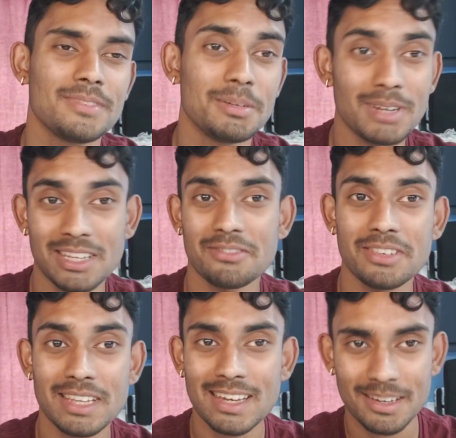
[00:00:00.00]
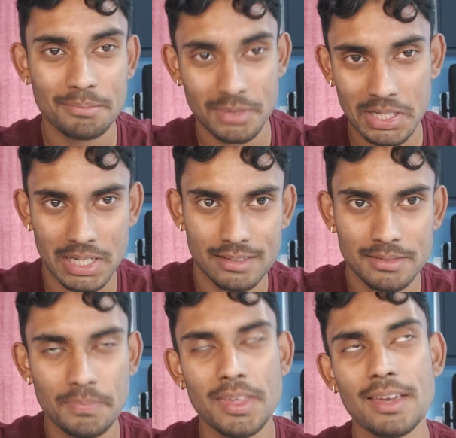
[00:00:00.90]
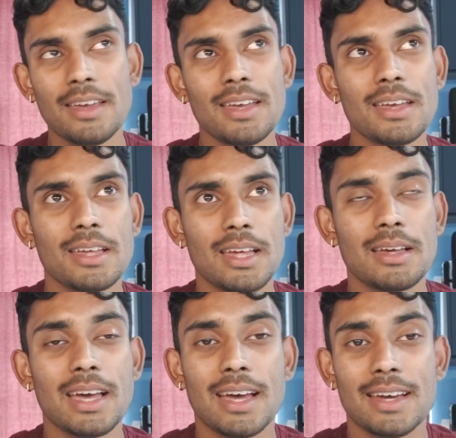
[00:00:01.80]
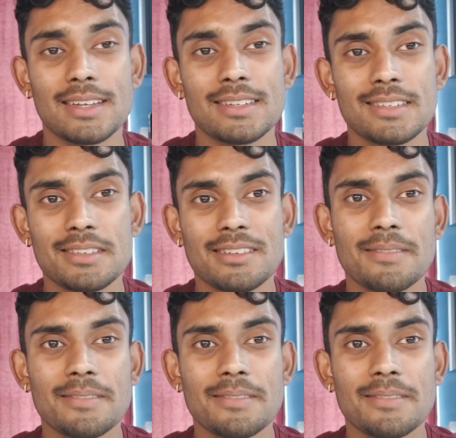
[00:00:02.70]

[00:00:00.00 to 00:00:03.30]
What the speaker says: It might not feel like it, but it is. And